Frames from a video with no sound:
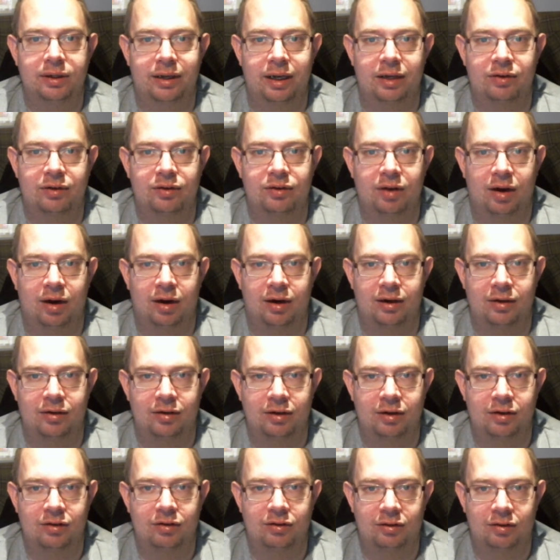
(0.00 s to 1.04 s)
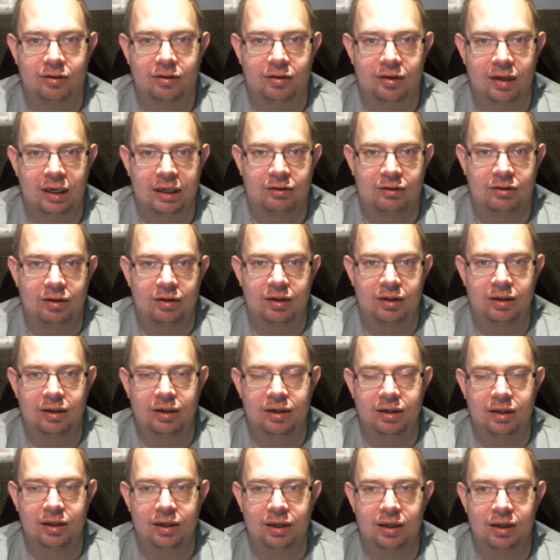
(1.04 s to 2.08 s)
guest artists
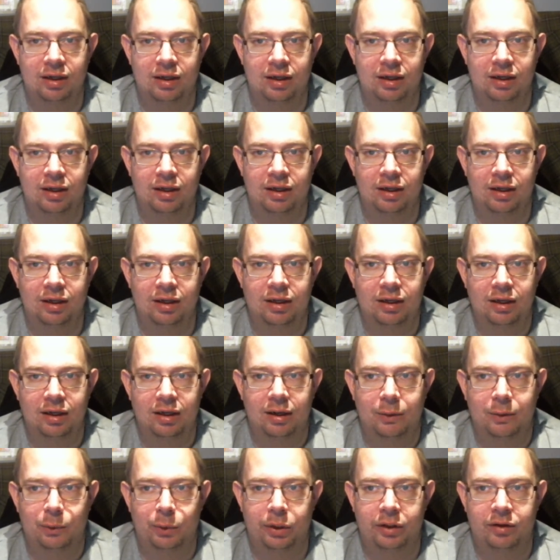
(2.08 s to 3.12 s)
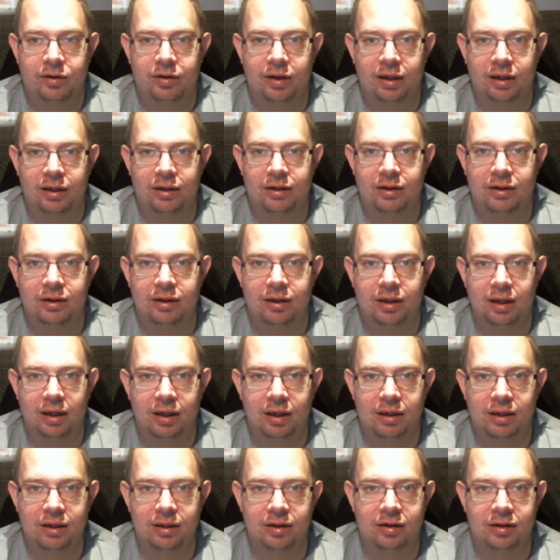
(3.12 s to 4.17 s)
actually went and
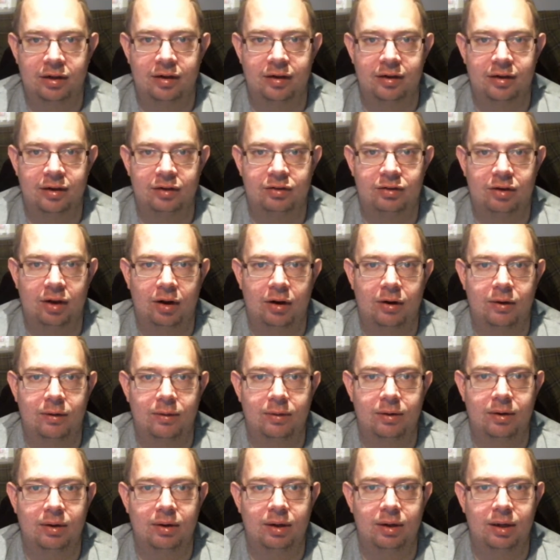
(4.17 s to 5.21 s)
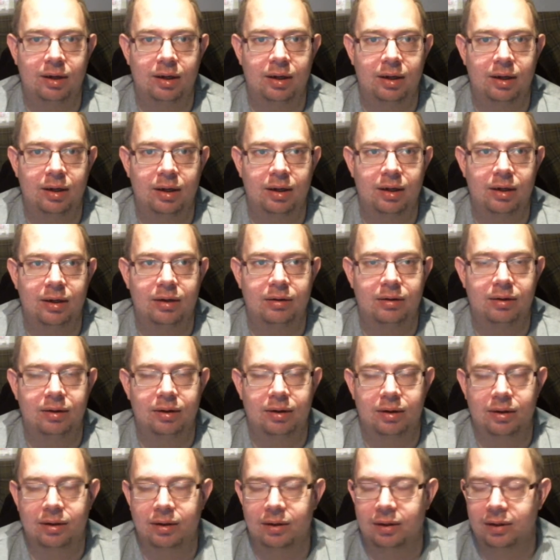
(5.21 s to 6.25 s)
did a disco
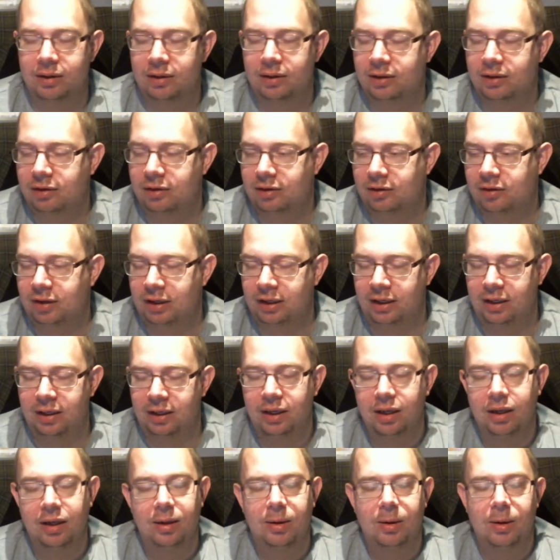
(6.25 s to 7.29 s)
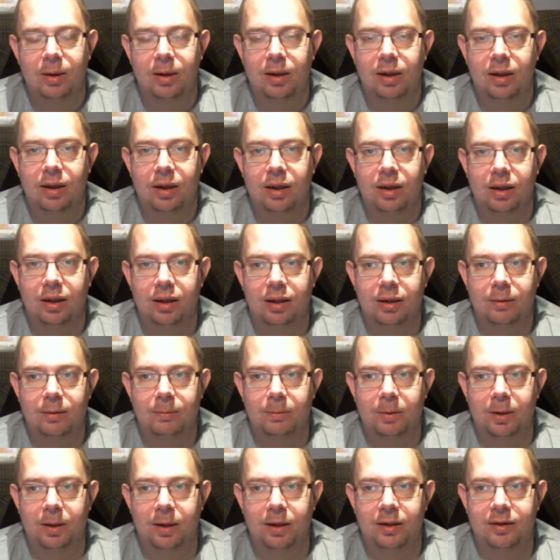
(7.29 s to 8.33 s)
thing.
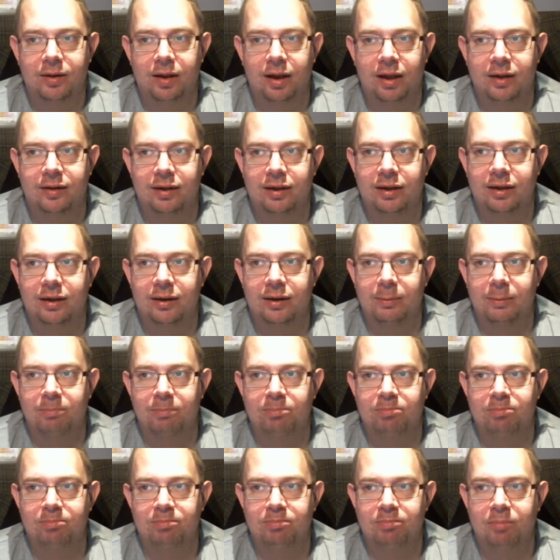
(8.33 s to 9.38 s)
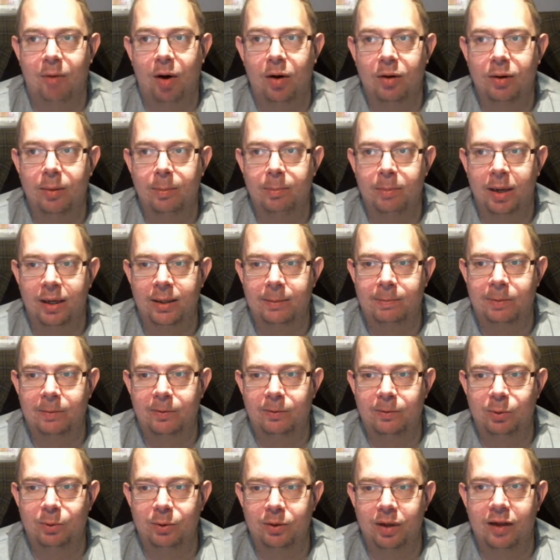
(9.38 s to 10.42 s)
But I think many
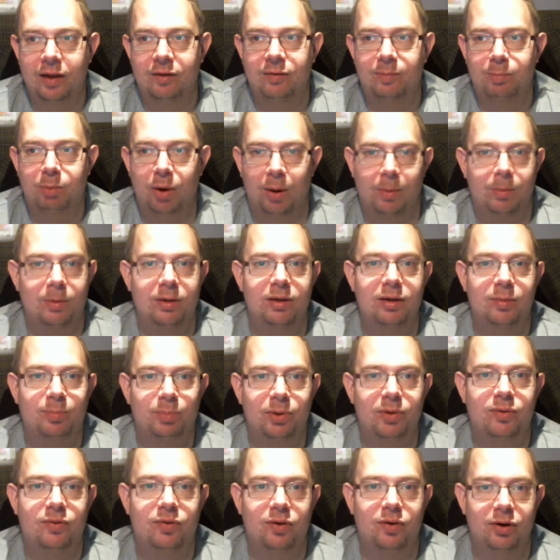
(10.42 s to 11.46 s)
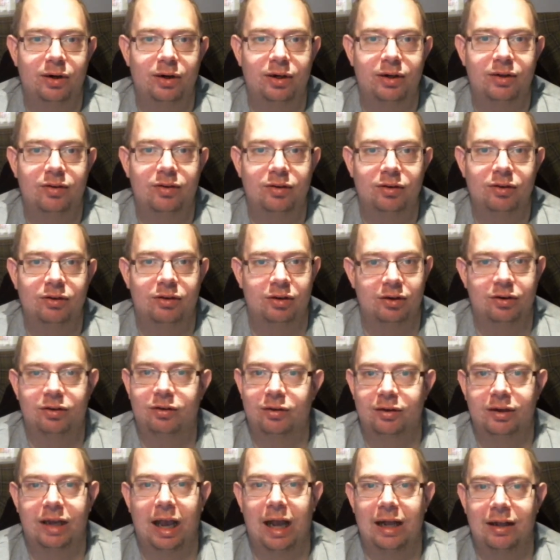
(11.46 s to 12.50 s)
people would have probably preferred just to
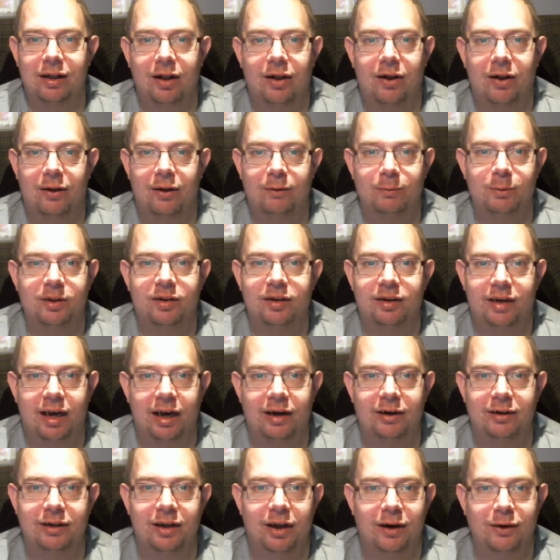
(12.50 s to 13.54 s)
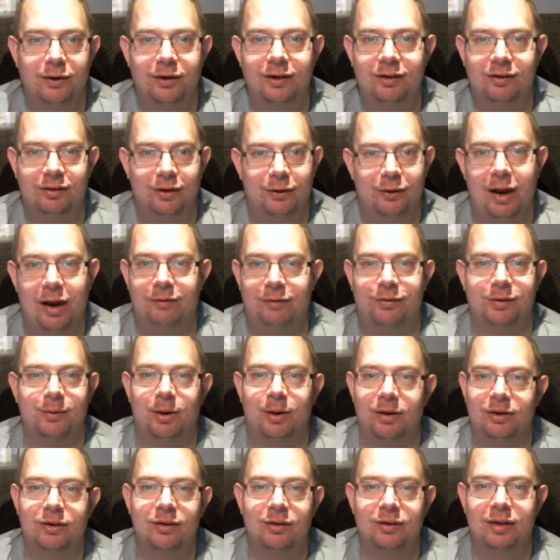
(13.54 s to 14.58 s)
get on with the karaoke so
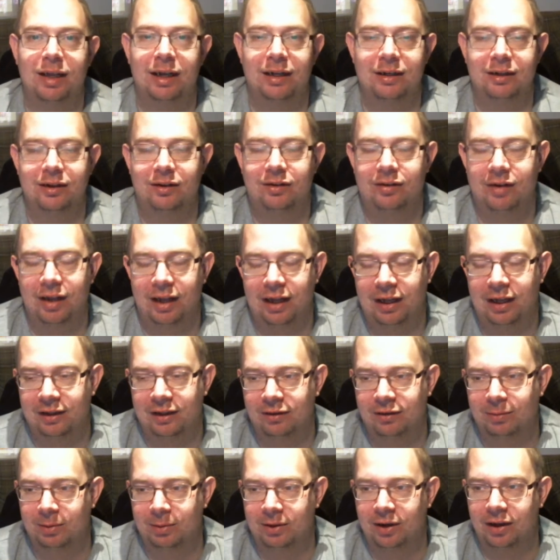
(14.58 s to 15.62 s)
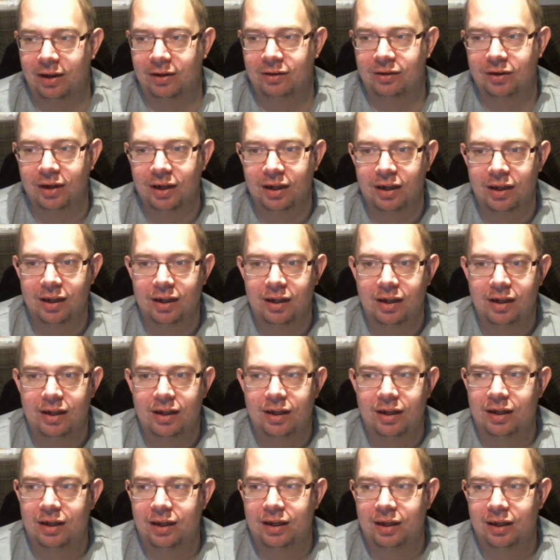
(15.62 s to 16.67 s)
everyone could get a chance because
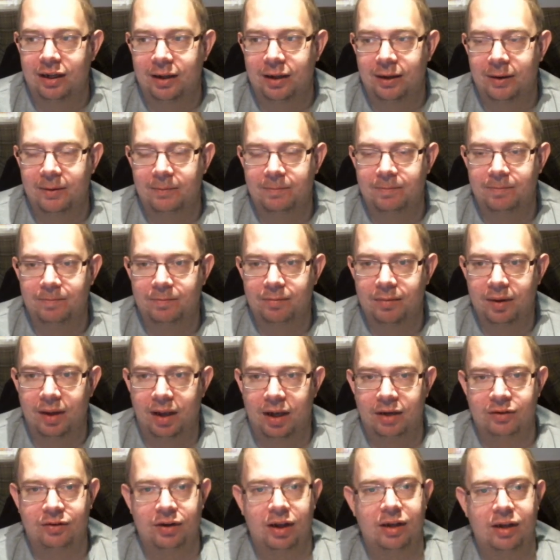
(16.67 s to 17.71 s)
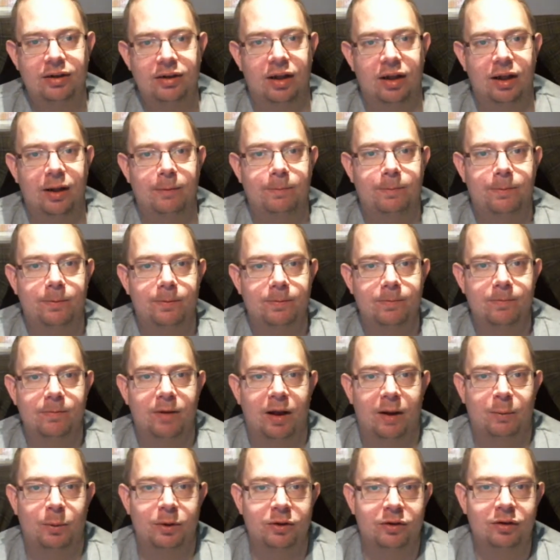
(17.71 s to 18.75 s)
uh, I signed up.
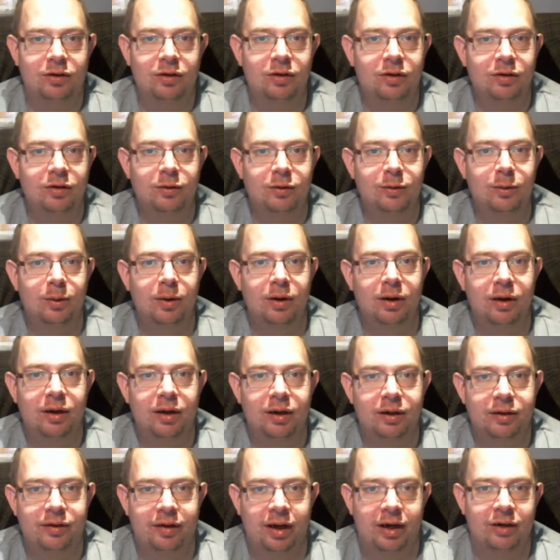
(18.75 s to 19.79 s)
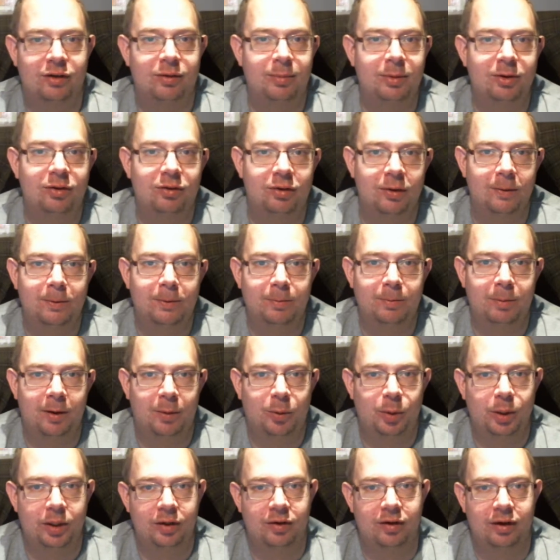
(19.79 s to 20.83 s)
I wanted to do Dare to Be Stupid by
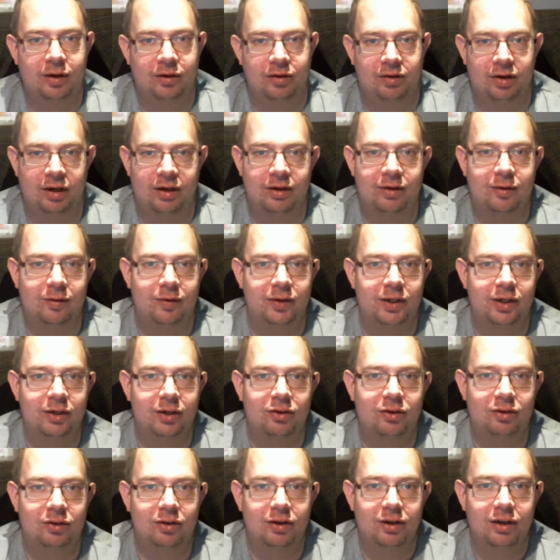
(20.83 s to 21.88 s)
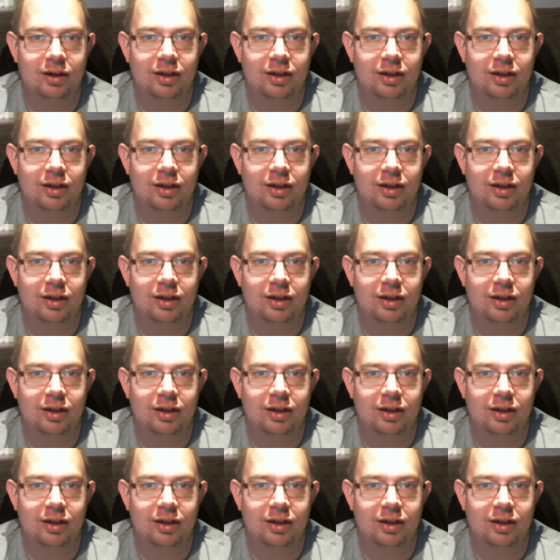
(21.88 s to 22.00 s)
Weird Al Jankovic,